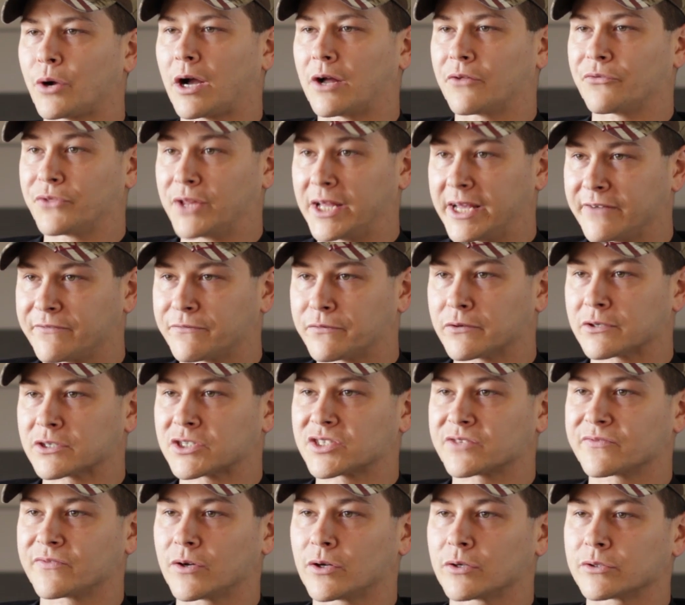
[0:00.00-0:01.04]
They
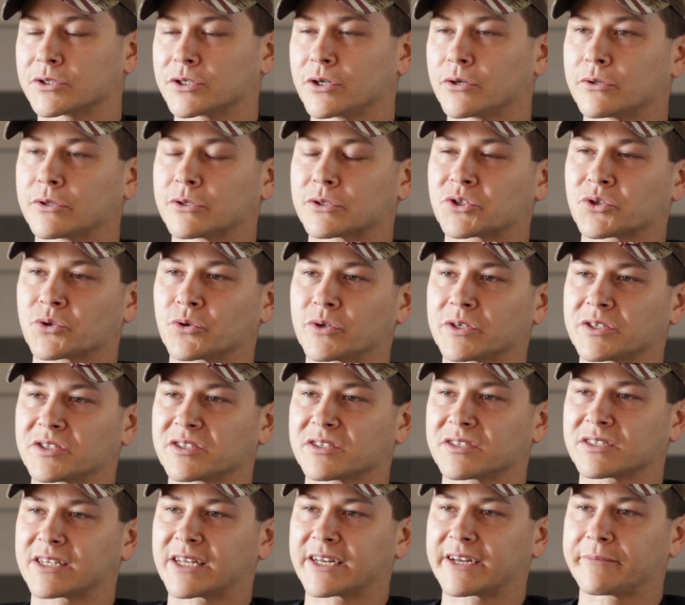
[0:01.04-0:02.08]
first of all know the
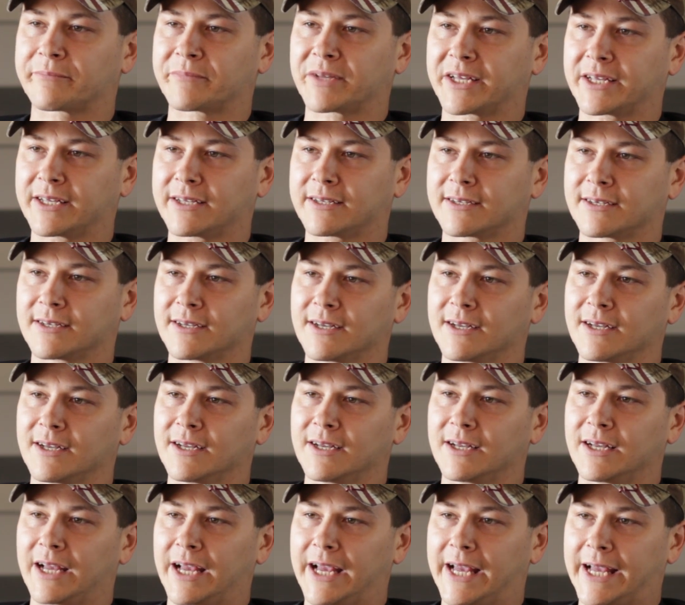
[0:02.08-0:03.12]
choices that I make,
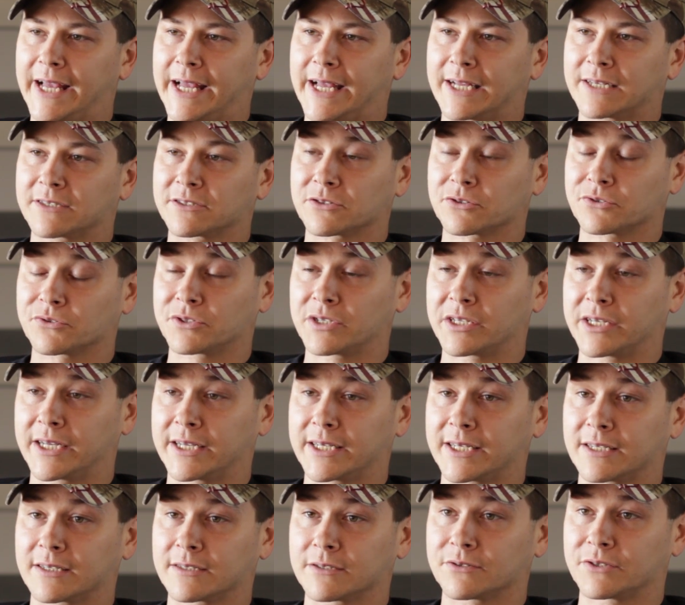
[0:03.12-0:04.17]
and
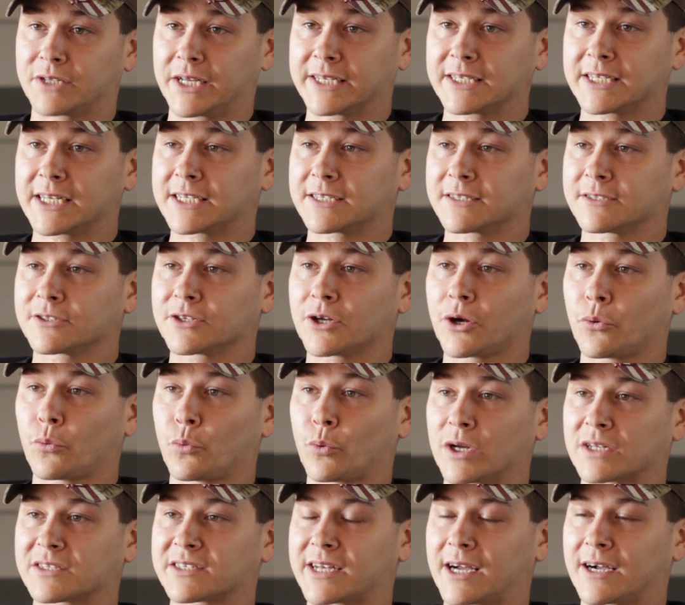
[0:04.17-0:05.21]
they need to know
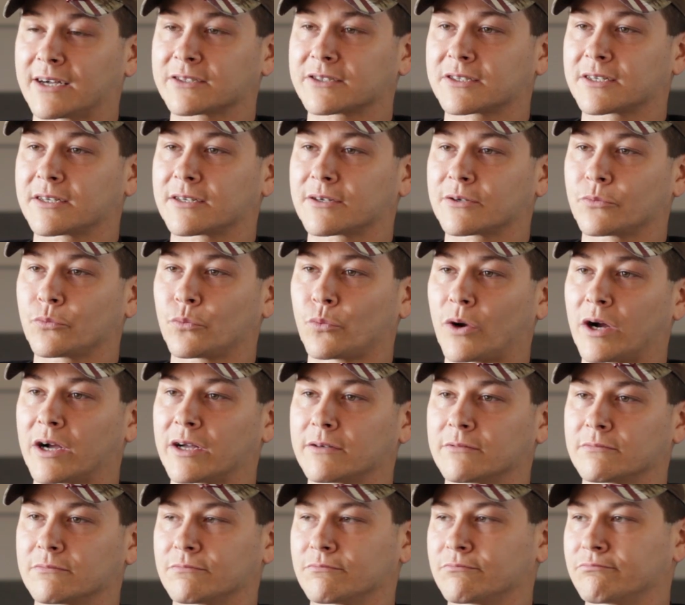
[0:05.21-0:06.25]
what's out there, what
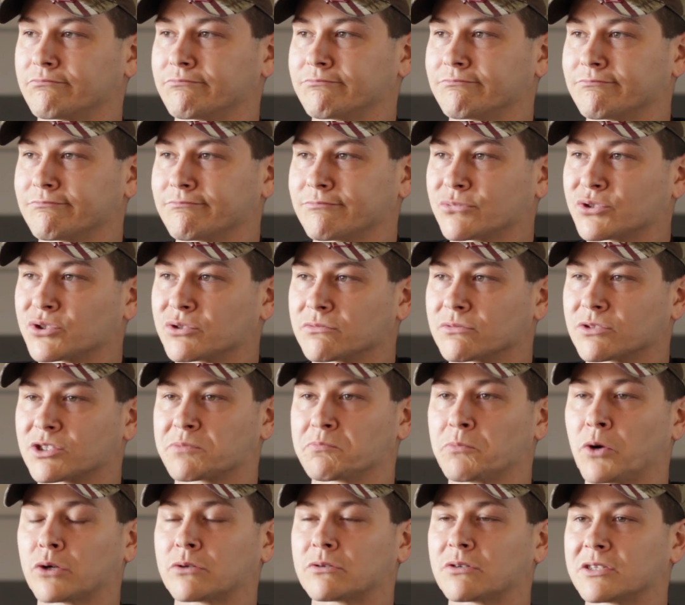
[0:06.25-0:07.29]

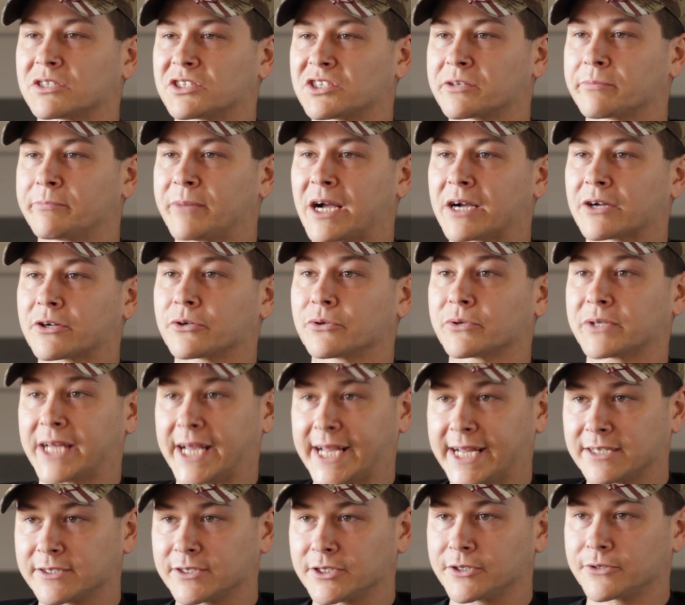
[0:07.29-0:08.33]
smokeless tobacco
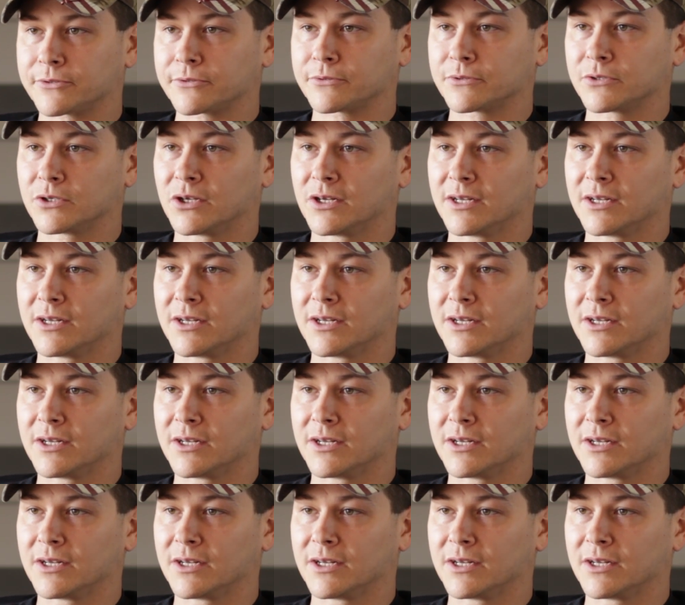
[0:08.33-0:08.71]
can do.